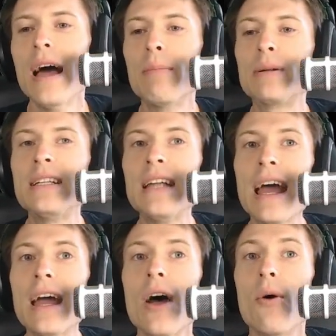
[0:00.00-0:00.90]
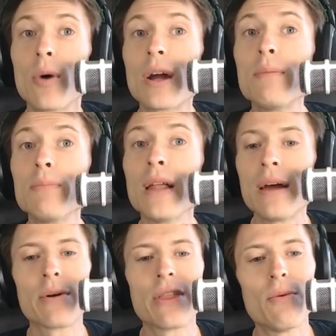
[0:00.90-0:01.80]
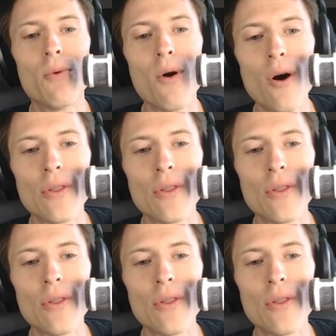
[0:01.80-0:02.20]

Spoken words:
But today, we're going to play where they, whoa,